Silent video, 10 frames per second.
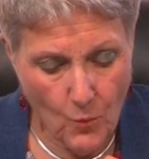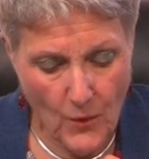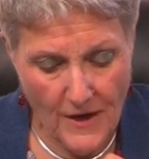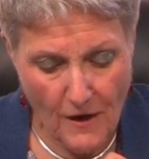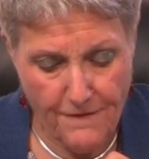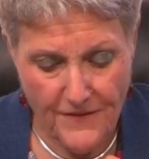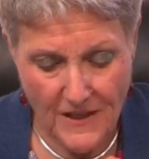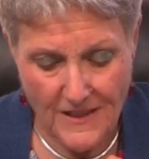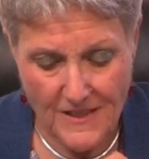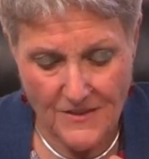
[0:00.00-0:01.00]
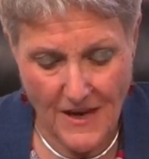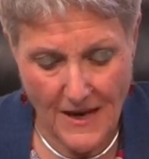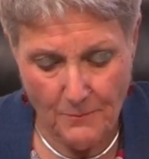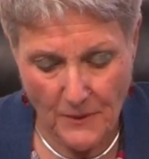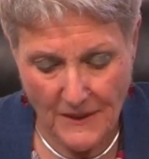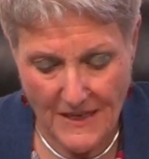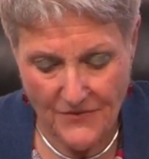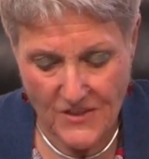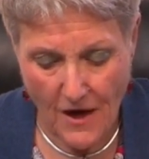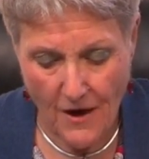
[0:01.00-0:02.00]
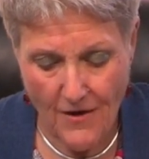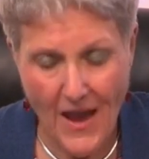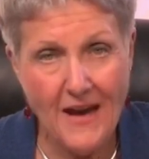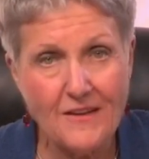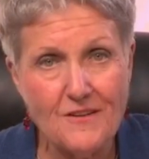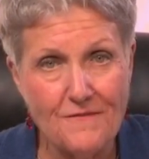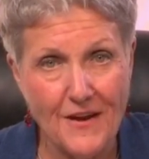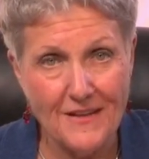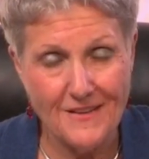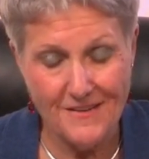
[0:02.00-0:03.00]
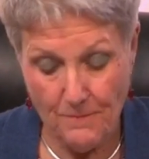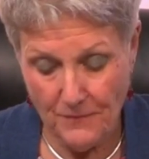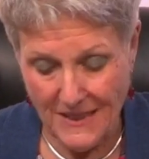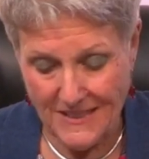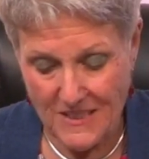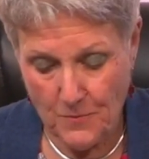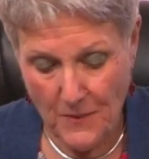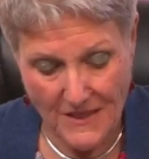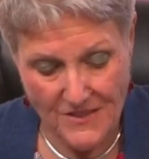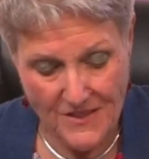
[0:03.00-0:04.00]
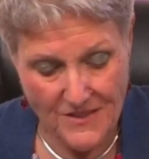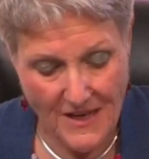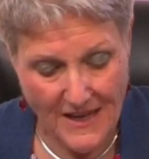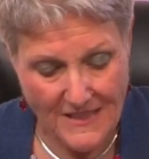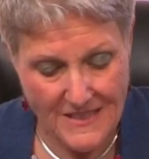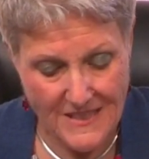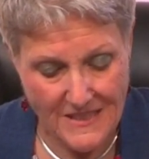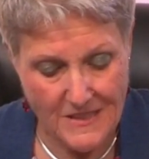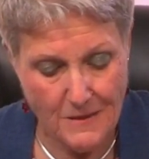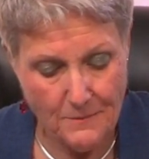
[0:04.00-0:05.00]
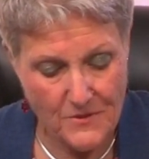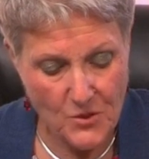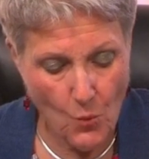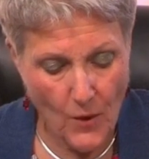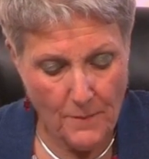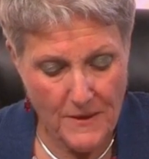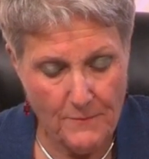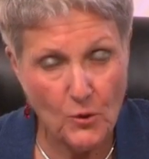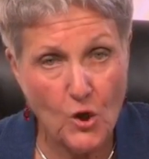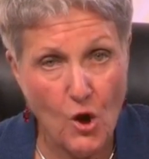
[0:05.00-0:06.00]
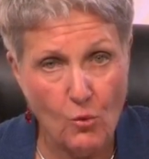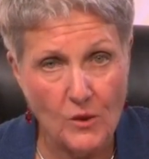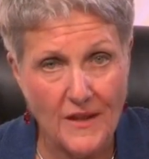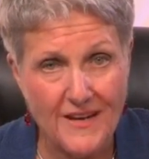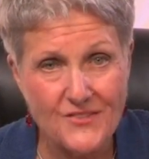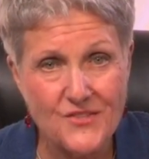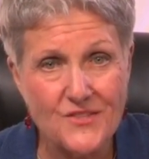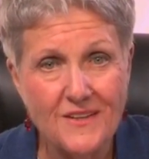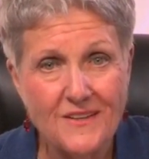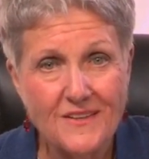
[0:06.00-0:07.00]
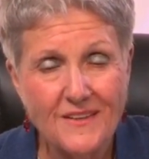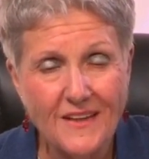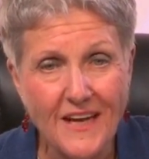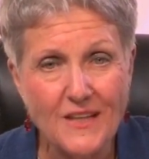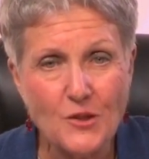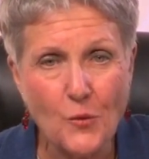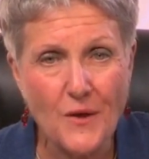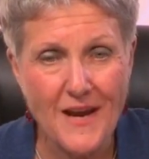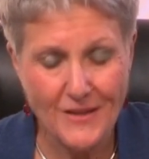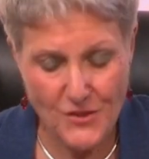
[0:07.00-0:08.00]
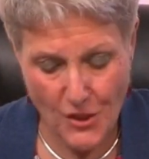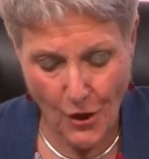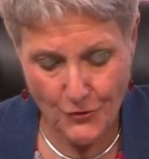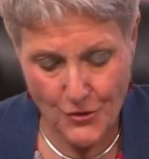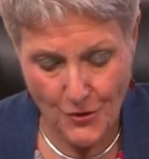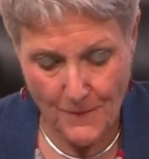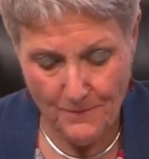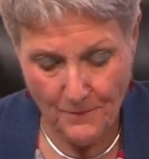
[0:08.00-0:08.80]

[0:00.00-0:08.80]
our feelings and beliefs are activated in spaces and systems where people coalesce, it creates culture.